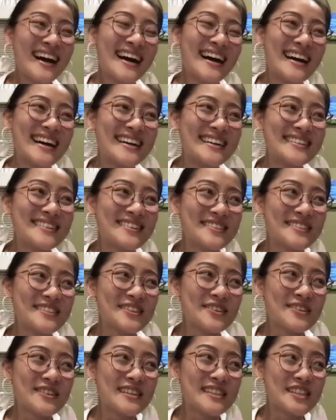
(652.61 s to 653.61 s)
And
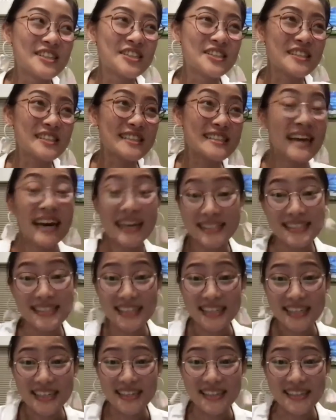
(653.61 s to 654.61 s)
also, additionally,
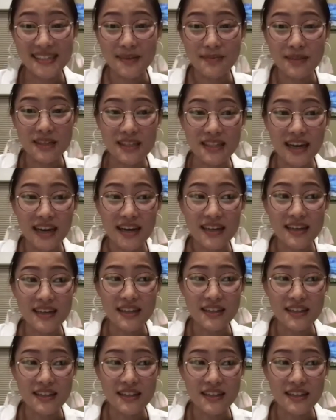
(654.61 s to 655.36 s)
testing is something that